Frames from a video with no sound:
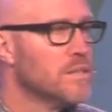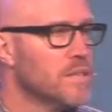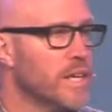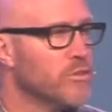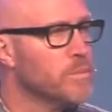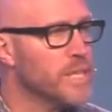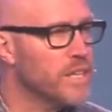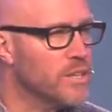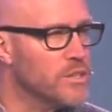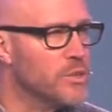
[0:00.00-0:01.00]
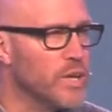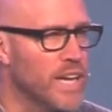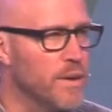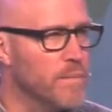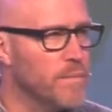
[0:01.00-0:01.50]
everybody else who
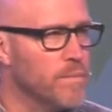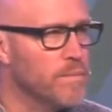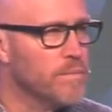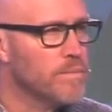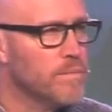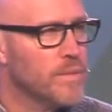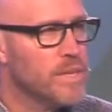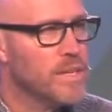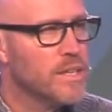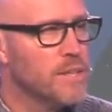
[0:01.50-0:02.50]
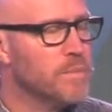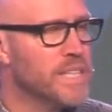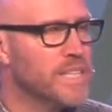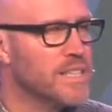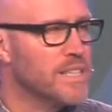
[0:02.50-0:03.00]
came
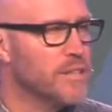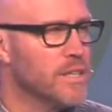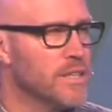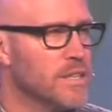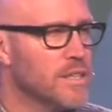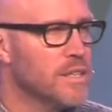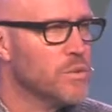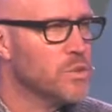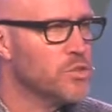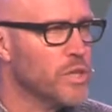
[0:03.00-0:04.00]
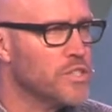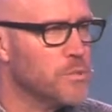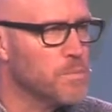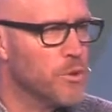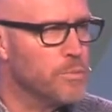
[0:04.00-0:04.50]
immediately was dressed
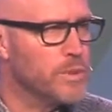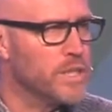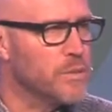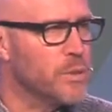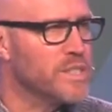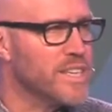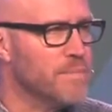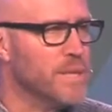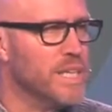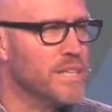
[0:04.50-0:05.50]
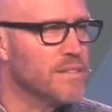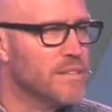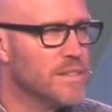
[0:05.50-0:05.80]
appropriately. What does that mean?